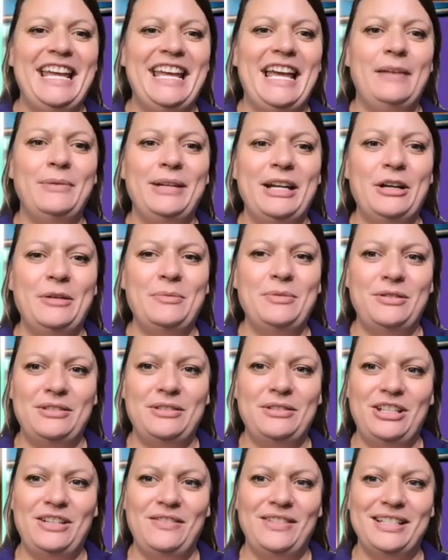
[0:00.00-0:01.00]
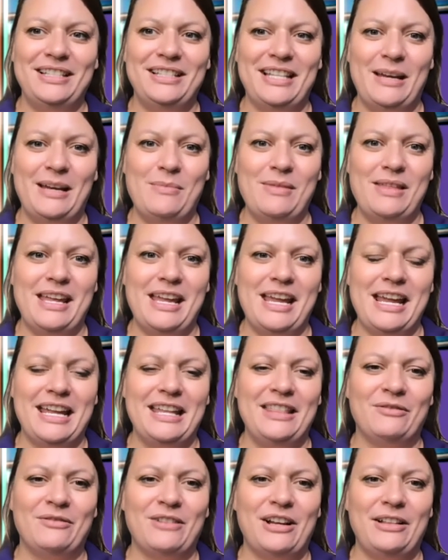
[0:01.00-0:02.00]
and we hope to achieve the same thing
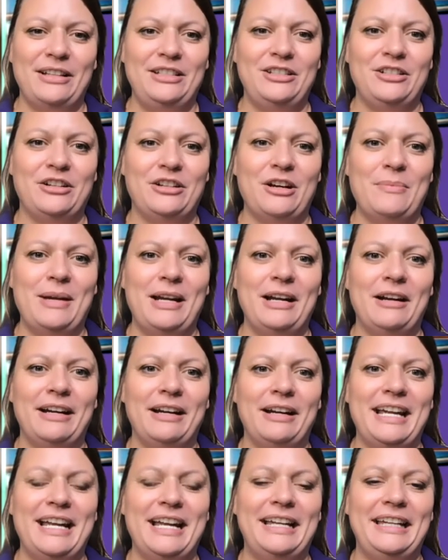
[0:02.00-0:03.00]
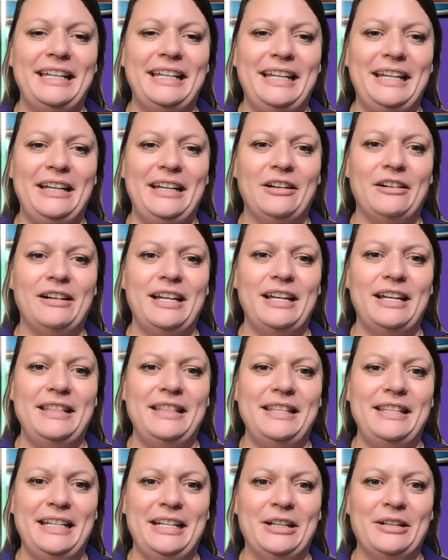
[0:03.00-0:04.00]
in the Raleigh Durham area here
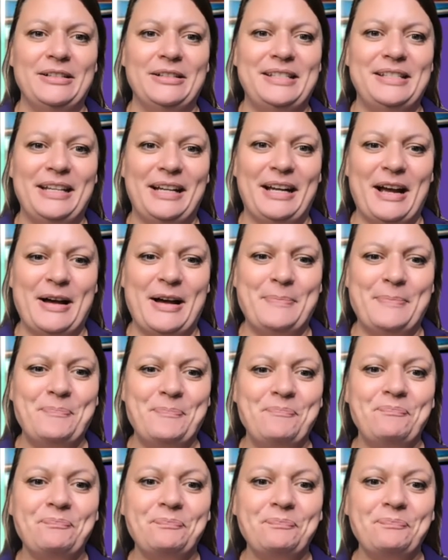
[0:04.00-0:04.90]
in the years to come